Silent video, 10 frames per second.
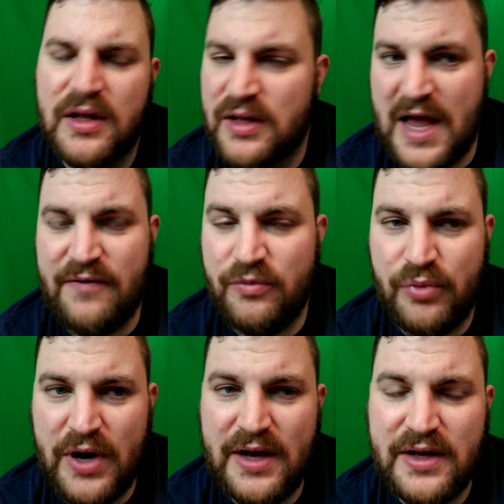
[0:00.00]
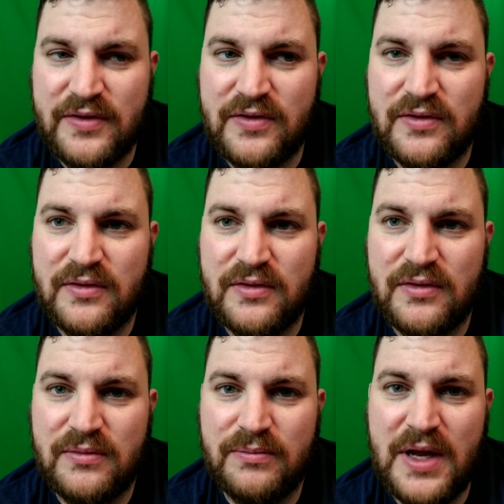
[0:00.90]
after Bran gets
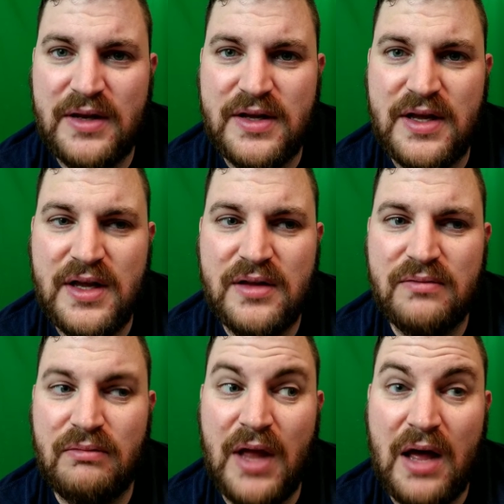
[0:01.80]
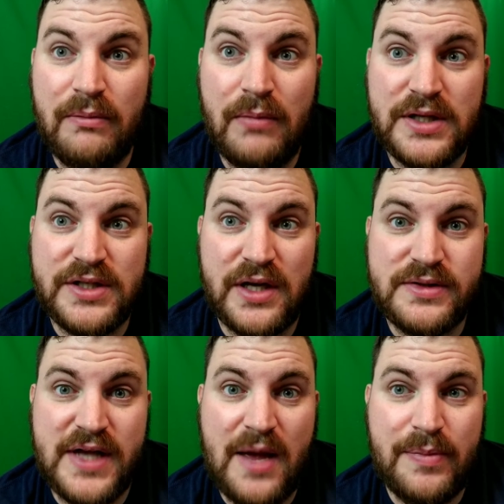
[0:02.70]
made king, not much
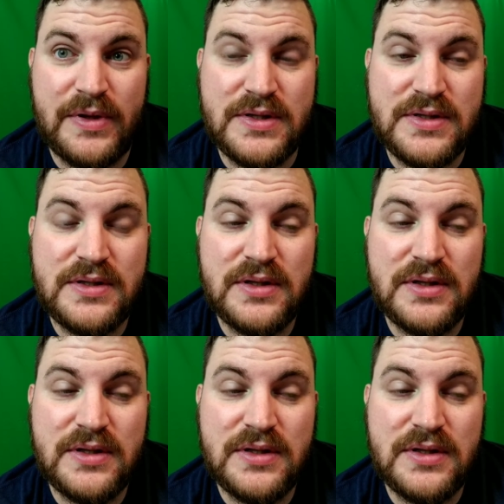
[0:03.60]
else happens.